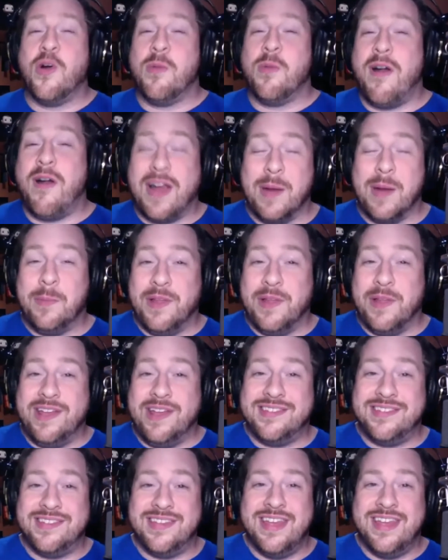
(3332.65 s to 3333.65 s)

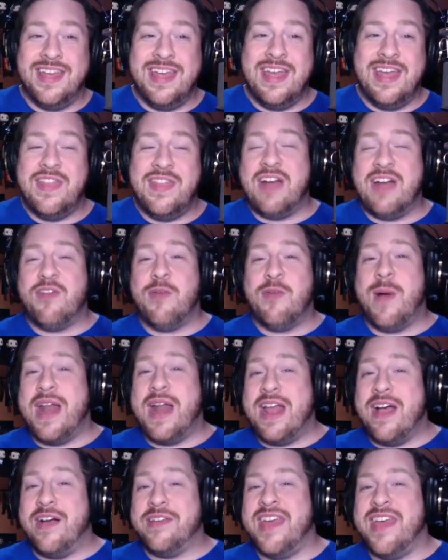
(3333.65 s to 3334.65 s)
marketplace than
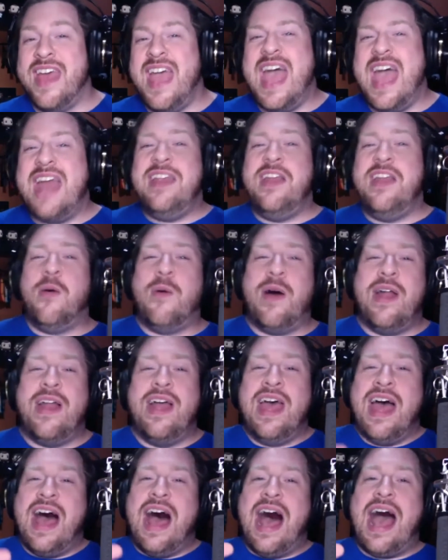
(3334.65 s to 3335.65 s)
everybody else. And you know
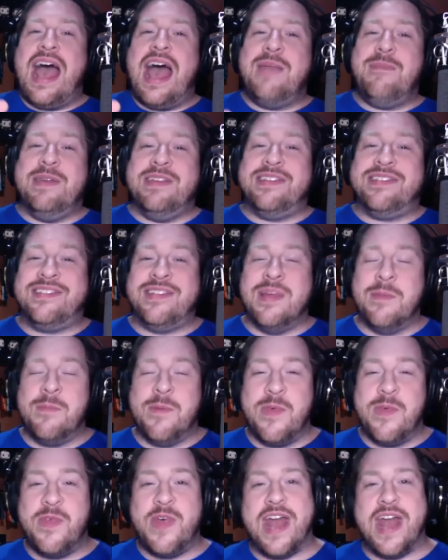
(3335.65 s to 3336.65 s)
what? I'd be
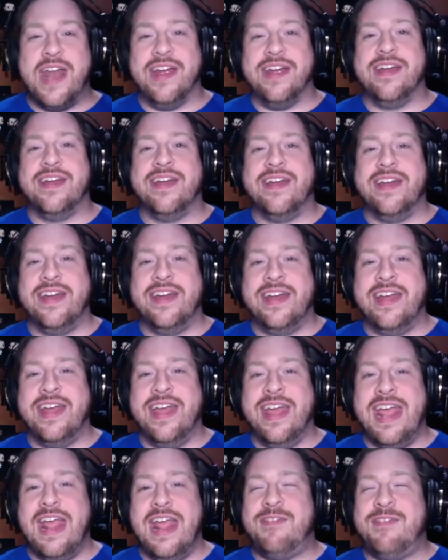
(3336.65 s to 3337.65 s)
sympathetic
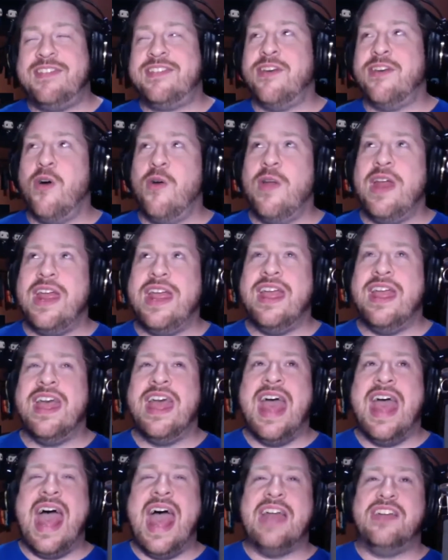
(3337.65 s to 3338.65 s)
if Sony
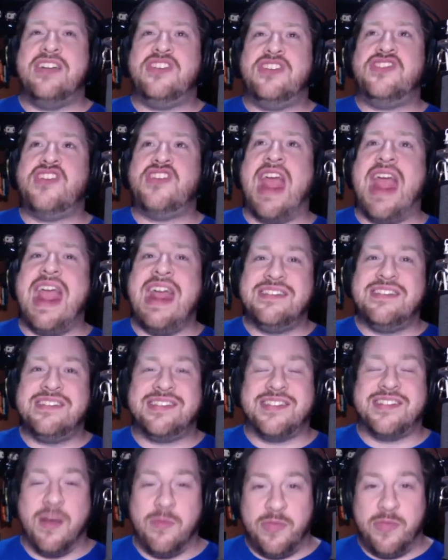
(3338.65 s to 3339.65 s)
had
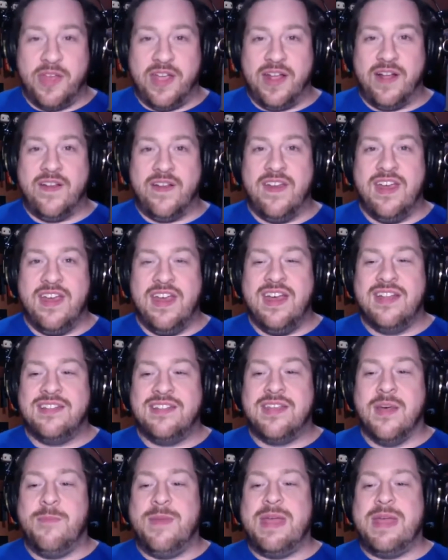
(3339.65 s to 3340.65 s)
changed something
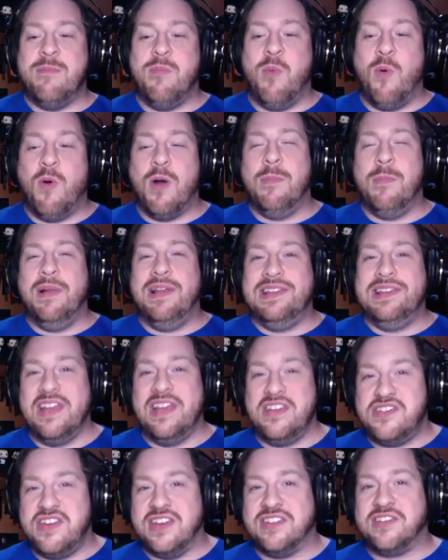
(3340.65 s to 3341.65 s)
to be more
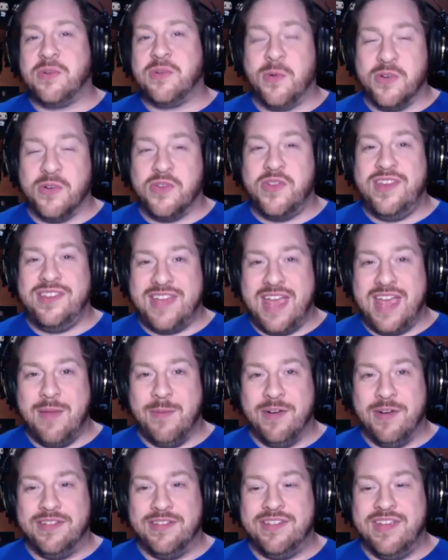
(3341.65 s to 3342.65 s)
malicious towards these
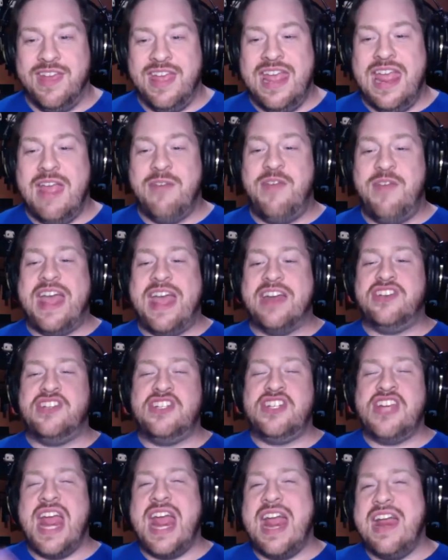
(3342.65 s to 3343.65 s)
gamers. If they had
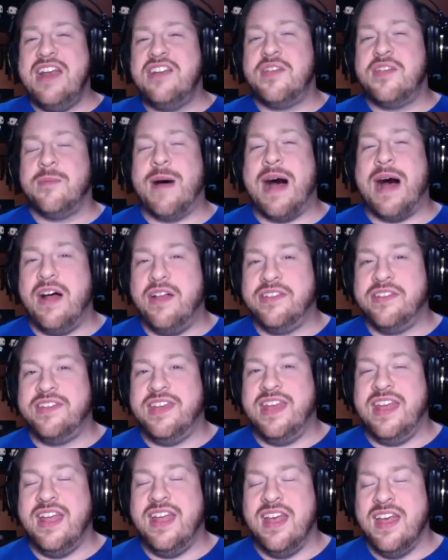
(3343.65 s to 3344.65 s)
changed the
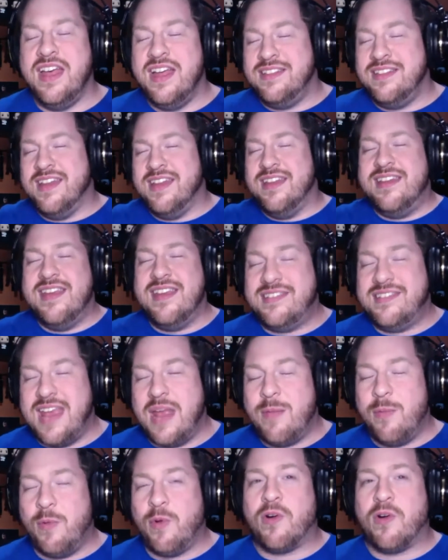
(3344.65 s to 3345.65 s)
policy to
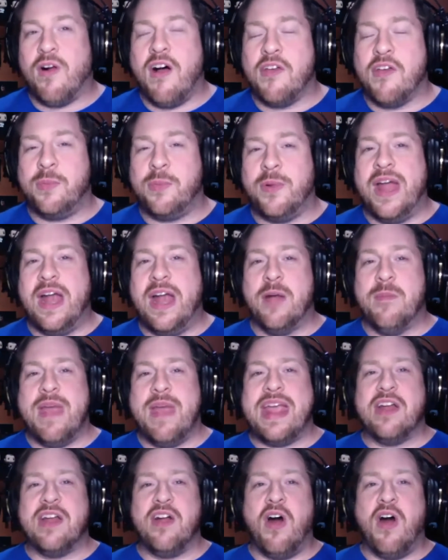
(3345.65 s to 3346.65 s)
disable crossplay or
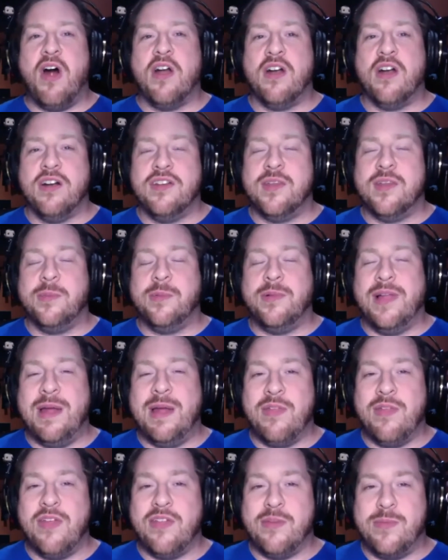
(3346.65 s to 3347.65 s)
make it harder to
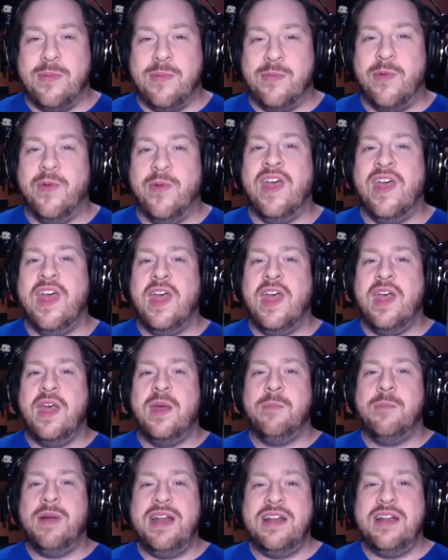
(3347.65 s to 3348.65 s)
play with other people.
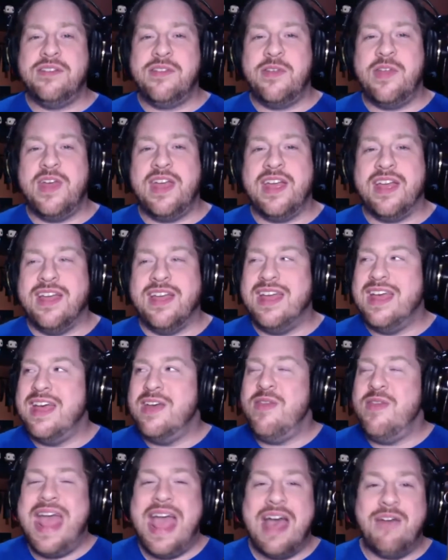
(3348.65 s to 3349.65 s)
But here's the thing.
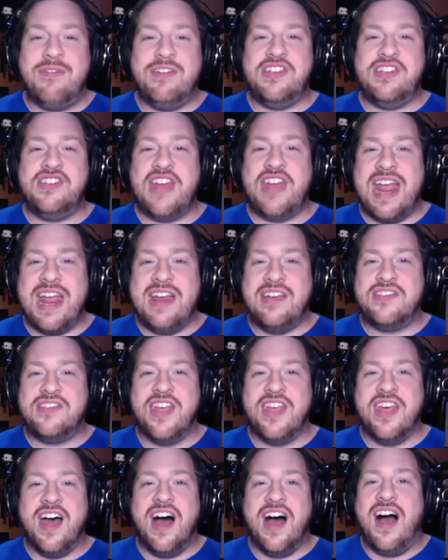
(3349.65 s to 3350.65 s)
They haven't
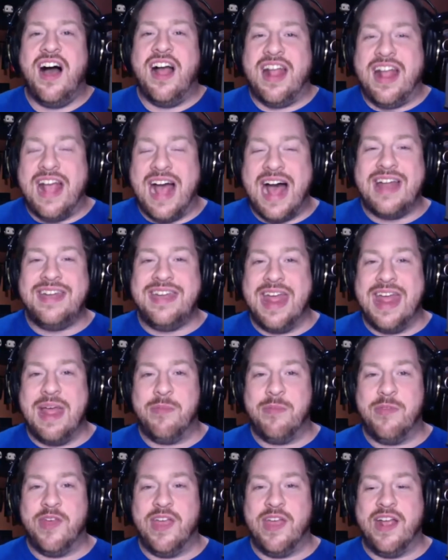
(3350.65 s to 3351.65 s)
changed a
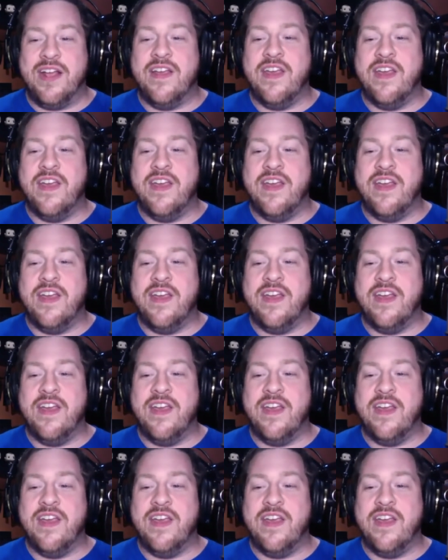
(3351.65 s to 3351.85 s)
goddamn thing.